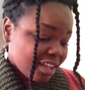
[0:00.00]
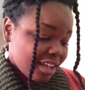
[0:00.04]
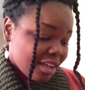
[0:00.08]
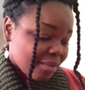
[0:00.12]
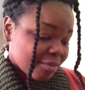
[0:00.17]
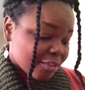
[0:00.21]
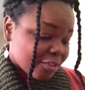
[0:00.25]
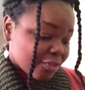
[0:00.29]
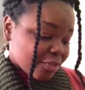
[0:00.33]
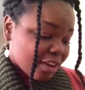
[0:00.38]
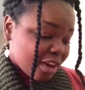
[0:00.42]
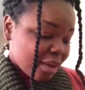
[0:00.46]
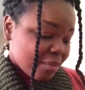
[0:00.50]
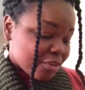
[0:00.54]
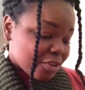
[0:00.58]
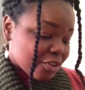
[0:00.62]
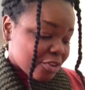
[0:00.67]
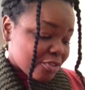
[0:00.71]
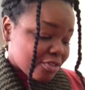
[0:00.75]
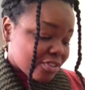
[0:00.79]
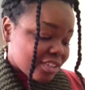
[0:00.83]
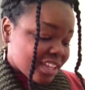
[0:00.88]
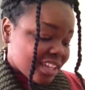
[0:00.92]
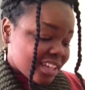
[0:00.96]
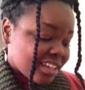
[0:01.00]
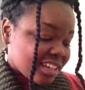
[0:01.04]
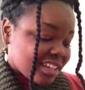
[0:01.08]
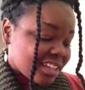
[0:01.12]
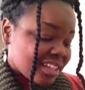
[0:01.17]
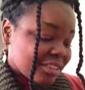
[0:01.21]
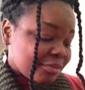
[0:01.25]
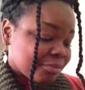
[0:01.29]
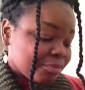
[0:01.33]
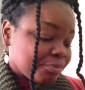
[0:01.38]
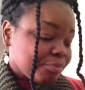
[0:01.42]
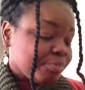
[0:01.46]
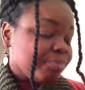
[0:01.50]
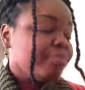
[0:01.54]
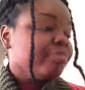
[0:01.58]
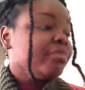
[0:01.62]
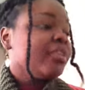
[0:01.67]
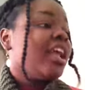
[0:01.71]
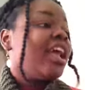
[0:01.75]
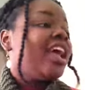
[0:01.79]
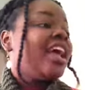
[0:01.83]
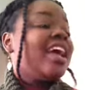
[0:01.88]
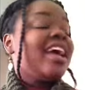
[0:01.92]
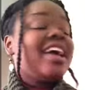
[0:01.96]
is what I'm using.
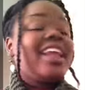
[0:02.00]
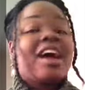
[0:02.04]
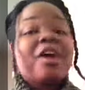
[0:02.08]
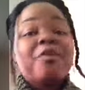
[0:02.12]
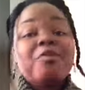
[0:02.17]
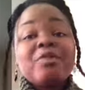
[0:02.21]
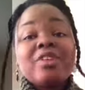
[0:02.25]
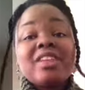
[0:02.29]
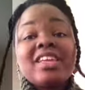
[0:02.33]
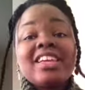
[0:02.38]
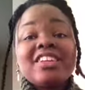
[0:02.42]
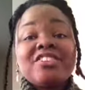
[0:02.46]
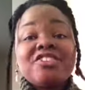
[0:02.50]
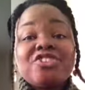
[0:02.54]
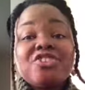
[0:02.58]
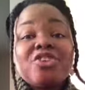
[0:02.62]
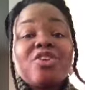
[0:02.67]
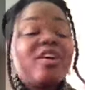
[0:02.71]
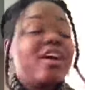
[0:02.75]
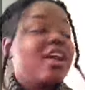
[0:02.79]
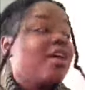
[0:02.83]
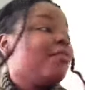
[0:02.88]
And I really enjoy it.